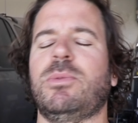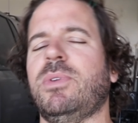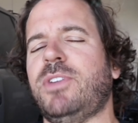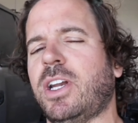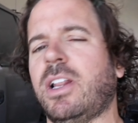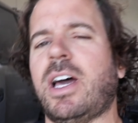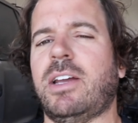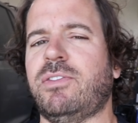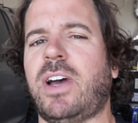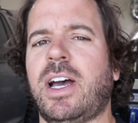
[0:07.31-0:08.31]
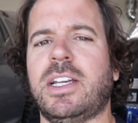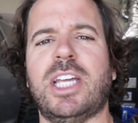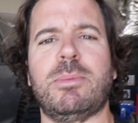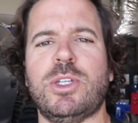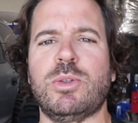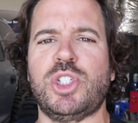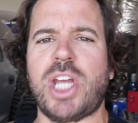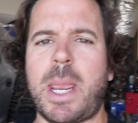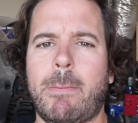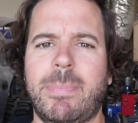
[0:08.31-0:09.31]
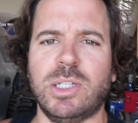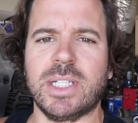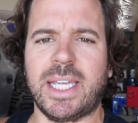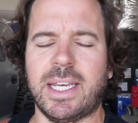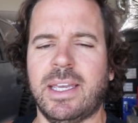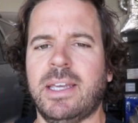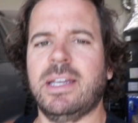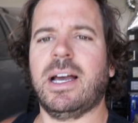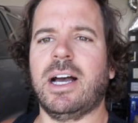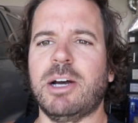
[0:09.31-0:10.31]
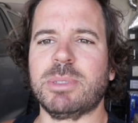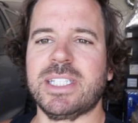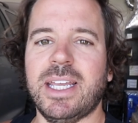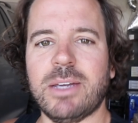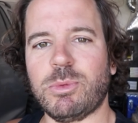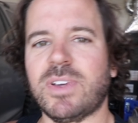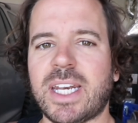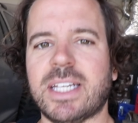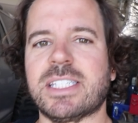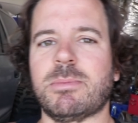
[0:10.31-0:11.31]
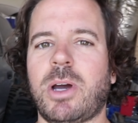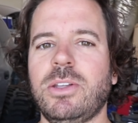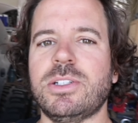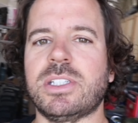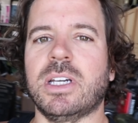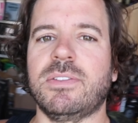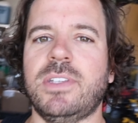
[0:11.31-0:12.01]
We've done a lot of uh, W J building, um, but today we've got to get some other stuff